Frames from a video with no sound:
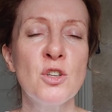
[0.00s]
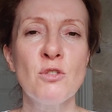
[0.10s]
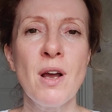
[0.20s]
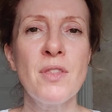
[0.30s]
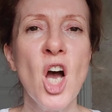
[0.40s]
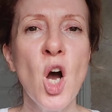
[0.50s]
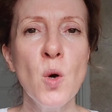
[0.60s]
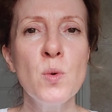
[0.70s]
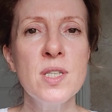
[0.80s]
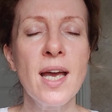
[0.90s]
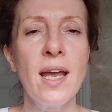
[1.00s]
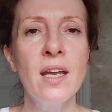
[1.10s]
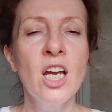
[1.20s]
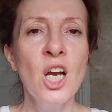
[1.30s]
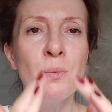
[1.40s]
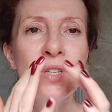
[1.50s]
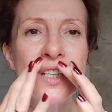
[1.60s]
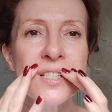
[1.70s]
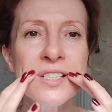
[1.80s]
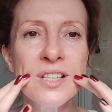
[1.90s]
throughout the whole day, which
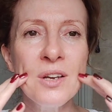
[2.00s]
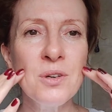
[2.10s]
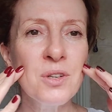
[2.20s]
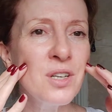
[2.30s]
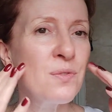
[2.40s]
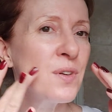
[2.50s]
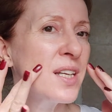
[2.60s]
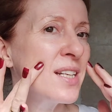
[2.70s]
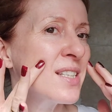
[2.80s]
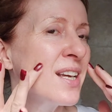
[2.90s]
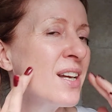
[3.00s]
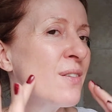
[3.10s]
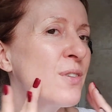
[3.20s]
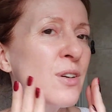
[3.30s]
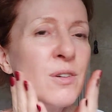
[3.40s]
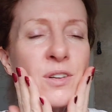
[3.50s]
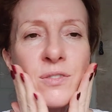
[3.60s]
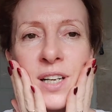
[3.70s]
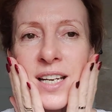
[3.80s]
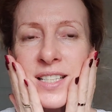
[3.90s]
is so good for
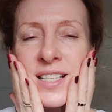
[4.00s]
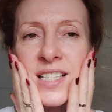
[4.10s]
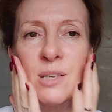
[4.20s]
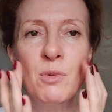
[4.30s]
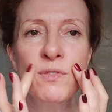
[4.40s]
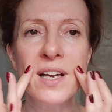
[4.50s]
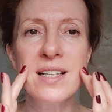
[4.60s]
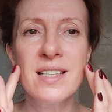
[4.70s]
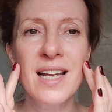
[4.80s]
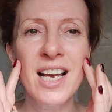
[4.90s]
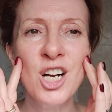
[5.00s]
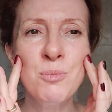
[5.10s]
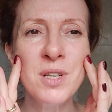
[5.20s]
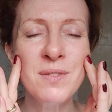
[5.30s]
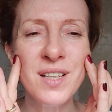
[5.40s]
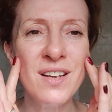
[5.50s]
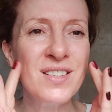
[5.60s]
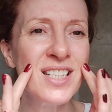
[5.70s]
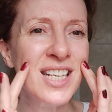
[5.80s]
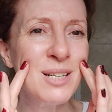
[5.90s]
creating a slimmer face and helping
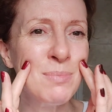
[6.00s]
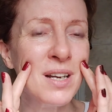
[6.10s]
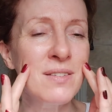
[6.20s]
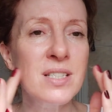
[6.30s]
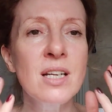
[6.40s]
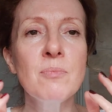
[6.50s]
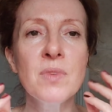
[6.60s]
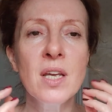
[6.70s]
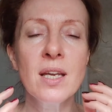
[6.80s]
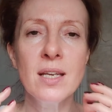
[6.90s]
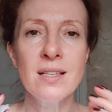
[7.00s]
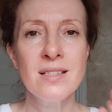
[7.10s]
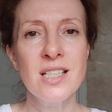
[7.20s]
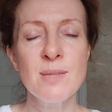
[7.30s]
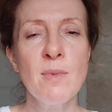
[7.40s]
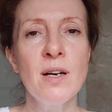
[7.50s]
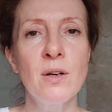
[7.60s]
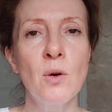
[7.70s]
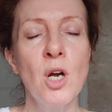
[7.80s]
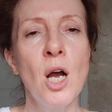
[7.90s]
those cheekbones, is to
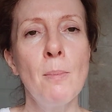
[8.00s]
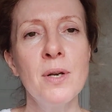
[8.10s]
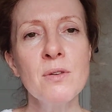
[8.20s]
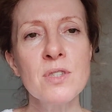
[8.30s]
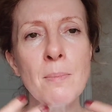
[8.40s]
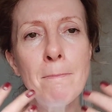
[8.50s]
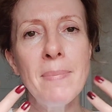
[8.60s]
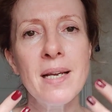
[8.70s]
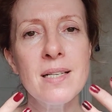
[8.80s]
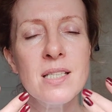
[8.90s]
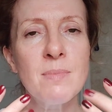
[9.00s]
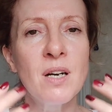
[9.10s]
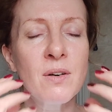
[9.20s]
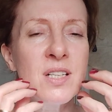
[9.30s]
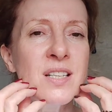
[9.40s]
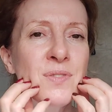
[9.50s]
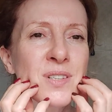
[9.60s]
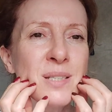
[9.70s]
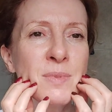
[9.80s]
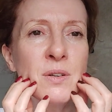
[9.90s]
smile, but not a big smile, because if you
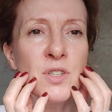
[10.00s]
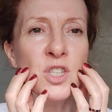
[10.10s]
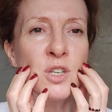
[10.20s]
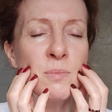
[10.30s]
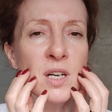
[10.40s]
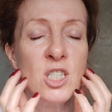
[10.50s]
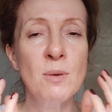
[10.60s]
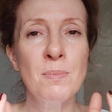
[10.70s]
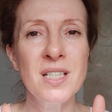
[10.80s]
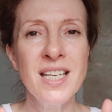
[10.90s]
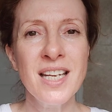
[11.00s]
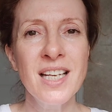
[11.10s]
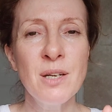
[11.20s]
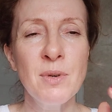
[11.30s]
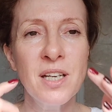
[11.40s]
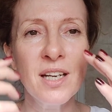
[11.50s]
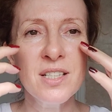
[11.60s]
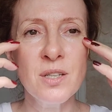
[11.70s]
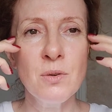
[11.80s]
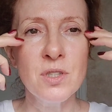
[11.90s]
smile too much, particularly when you
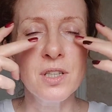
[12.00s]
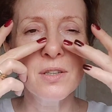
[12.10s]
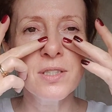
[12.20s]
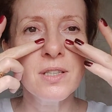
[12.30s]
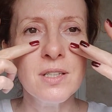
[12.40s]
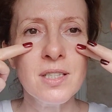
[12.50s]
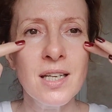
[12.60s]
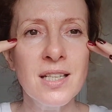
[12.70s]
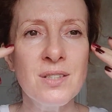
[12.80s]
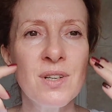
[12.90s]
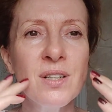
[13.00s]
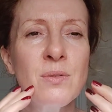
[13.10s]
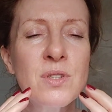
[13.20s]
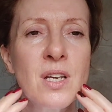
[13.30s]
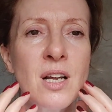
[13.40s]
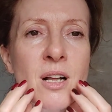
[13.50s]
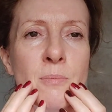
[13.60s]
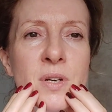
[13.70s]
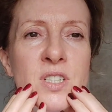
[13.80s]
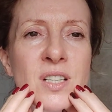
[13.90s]
get older, you start to get these wrinkles,
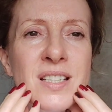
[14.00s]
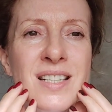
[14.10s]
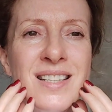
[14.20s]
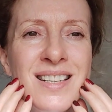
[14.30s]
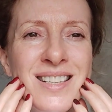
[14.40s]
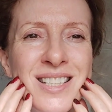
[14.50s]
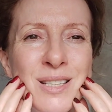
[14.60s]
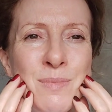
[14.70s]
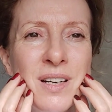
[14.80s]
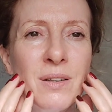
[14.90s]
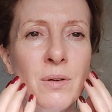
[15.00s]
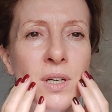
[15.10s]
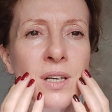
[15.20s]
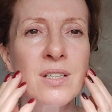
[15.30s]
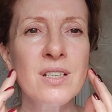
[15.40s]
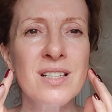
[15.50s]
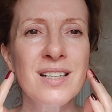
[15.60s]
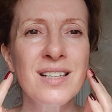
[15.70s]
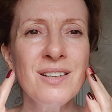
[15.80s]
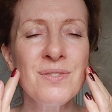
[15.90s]
but just a little smile, just to
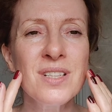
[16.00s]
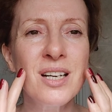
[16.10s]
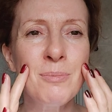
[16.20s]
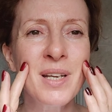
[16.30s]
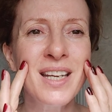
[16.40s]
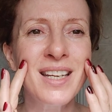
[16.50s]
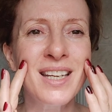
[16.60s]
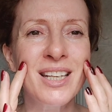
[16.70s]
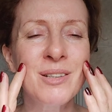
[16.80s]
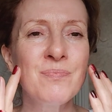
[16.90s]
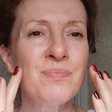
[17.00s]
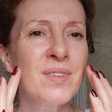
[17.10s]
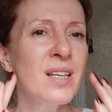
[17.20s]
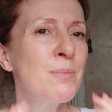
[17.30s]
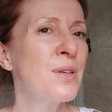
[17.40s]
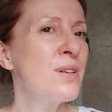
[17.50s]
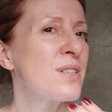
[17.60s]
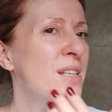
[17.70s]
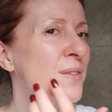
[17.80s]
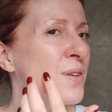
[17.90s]
lift up here,
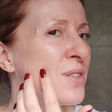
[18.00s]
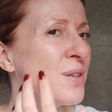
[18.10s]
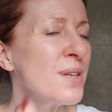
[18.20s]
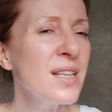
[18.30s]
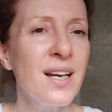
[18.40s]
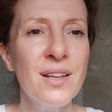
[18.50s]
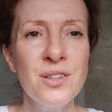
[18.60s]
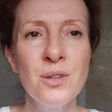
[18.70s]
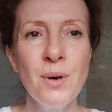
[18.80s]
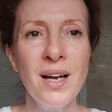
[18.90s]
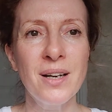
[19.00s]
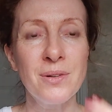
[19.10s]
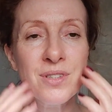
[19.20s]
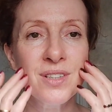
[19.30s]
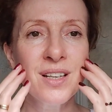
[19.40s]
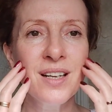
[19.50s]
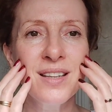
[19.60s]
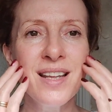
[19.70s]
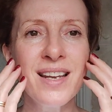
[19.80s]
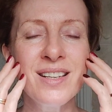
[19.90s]
because if you're doing that throughout,
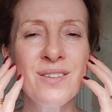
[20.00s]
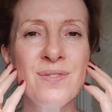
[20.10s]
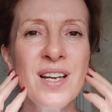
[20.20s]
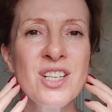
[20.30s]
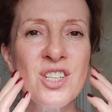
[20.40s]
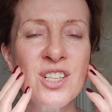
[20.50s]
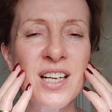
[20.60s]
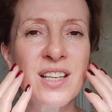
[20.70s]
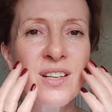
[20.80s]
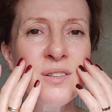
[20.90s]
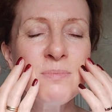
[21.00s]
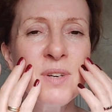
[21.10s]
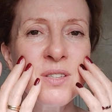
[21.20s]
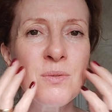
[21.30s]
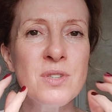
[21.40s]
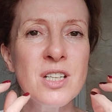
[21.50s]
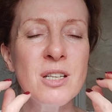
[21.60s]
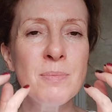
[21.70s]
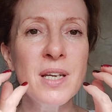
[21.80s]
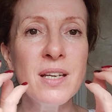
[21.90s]
then eventually those muscles are going
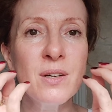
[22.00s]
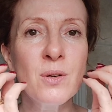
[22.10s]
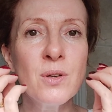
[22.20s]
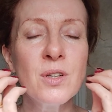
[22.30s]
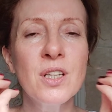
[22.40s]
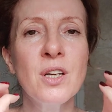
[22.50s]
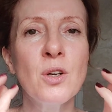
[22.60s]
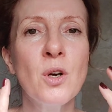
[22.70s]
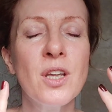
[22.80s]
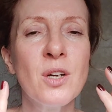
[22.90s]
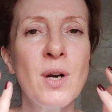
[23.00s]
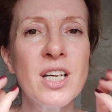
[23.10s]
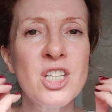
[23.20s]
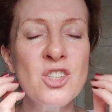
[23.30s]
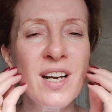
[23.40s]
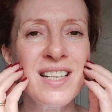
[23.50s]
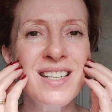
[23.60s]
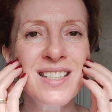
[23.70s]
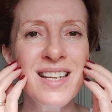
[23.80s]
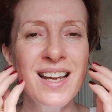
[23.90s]
to be, they're quite
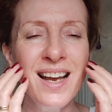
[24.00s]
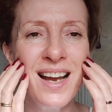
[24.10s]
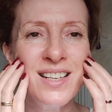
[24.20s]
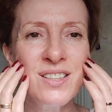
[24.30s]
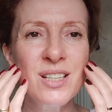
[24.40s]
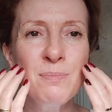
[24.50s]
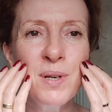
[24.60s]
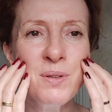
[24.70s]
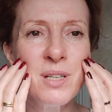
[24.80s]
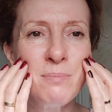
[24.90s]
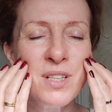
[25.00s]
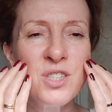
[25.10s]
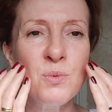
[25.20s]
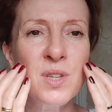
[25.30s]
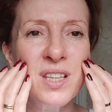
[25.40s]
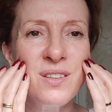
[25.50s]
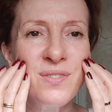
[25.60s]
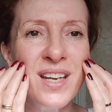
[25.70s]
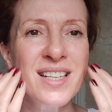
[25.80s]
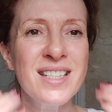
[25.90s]
contracted, and you're going to build up muscle within the
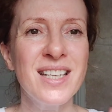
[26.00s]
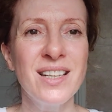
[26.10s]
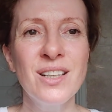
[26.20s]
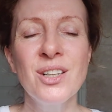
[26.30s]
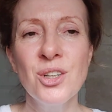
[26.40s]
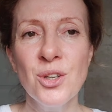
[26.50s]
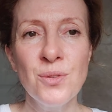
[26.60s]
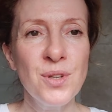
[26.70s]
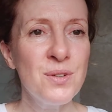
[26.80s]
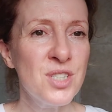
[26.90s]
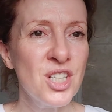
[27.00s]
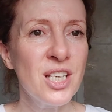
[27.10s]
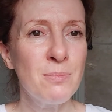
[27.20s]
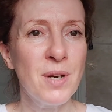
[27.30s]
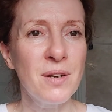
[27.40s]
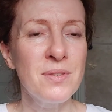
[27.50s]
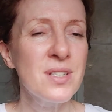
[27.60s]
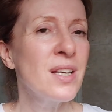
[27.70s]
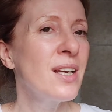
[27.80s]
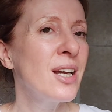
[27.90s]
face here of those
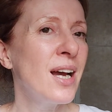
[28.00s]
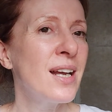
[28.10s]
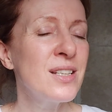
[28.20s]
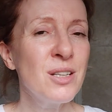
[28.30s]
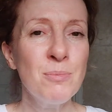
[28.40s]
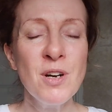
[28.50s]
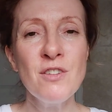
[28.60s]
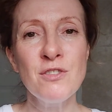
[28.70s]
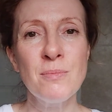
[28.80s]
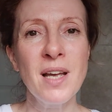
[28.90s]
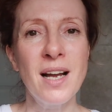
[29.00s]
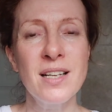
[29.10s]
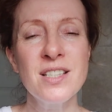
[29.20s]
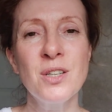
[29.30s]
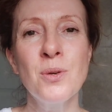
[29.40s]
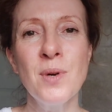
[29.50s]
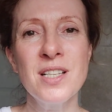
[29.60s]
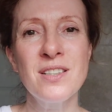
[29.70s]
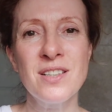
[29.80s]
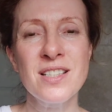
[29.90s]
cheekbones. And apart from that, it
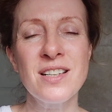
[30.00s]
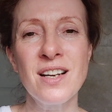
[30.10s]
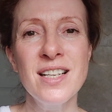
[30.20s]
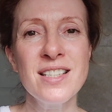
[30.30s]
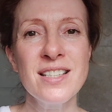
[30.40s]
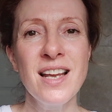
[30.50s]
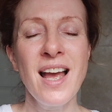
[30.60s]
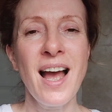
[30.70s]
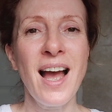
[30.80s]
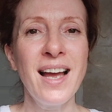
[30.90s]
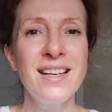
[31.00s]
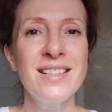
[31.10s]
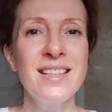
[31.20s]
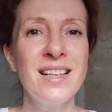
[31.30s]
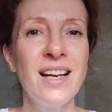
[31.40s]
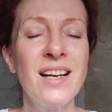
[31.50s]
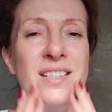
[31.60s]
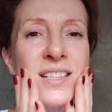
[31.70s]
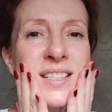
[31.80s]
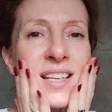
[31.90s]
always looks nice, and I
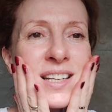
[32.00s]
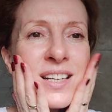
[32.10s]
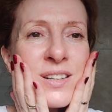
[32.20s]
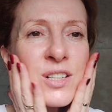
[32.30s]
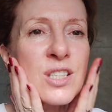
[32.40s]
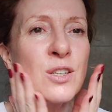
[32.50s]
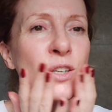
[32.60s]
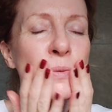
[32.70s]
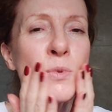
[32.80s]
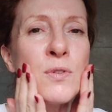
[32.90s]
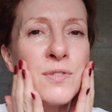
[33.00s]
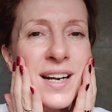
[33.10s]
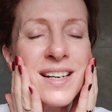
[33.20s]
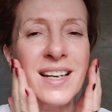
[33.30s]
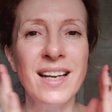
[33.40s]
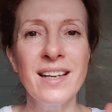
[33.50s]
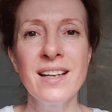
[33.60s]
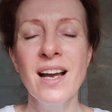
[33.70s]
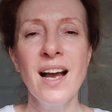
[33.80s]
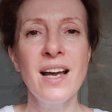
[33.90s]
just think you look more friendly,
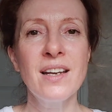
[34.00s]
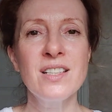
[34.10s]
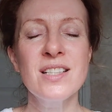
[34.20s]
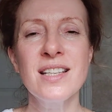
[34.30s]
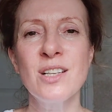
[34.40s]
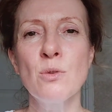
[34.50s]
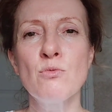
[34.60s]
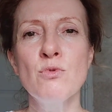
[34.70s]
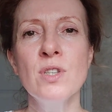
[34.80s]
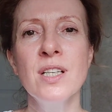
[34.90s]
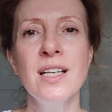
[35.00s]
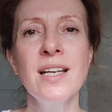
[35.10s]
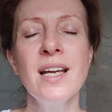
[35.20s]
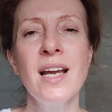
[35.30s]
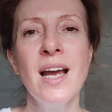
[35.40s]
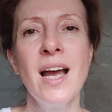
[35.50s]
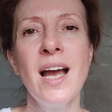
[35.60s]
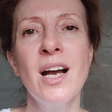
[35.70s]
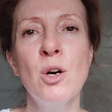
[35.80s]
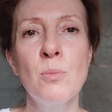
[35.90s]
and I just think it will really
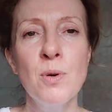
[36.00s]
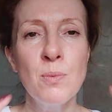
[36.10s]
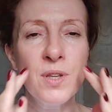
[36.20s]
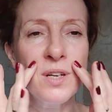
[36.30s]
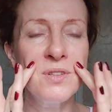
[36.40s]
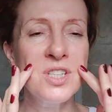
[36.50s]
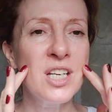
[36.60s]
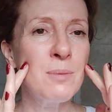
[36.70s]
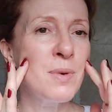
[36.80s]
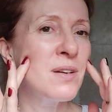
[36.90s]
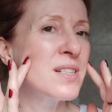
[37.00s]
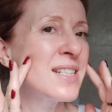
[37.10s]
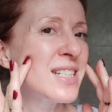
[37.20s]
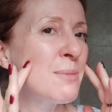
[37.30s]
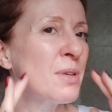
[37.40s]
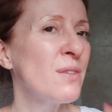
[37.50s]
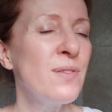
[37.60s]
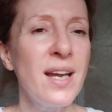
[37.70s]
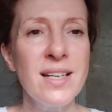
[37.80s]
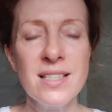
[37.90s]
help with those cheekbones and slimming the
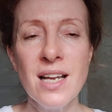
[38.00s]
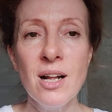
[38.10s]
face.